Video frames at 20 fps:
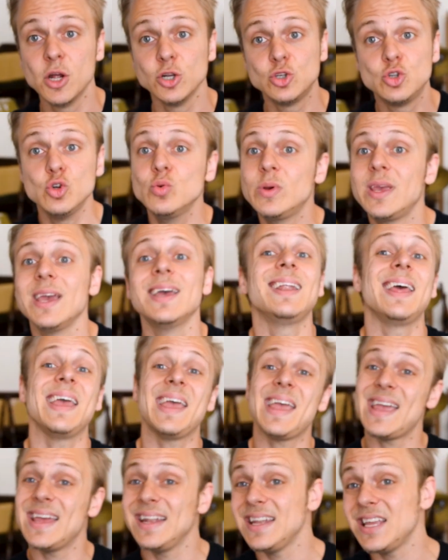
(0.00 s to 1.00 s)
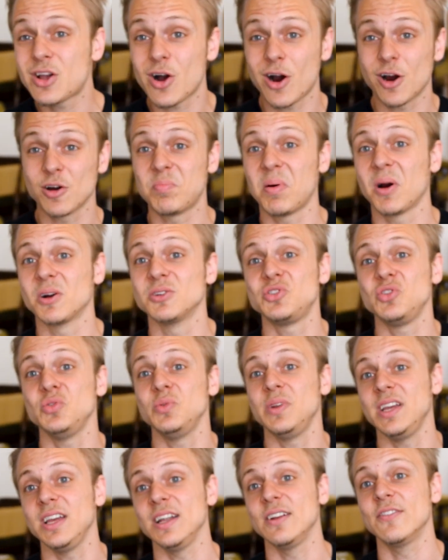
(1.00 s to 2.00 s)
to get any car parts you
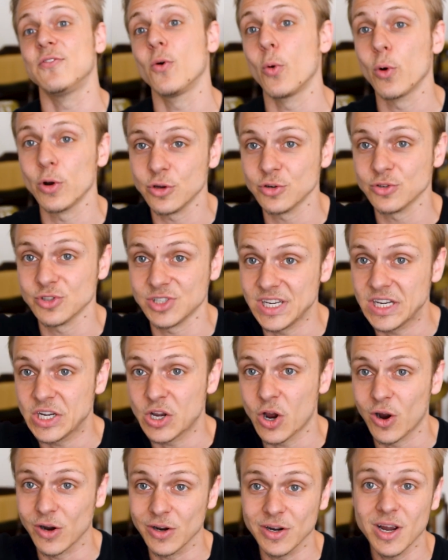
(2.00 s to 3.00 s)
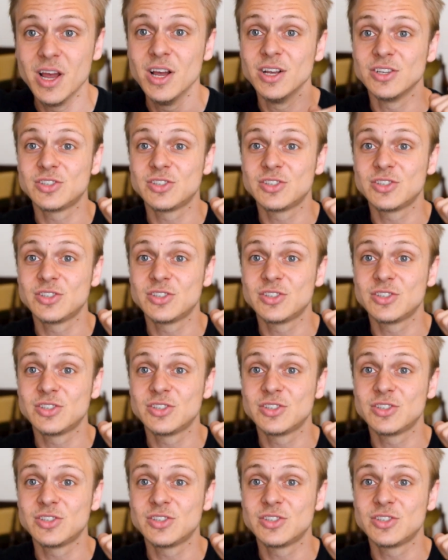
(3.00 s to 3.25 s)
need for your Z car.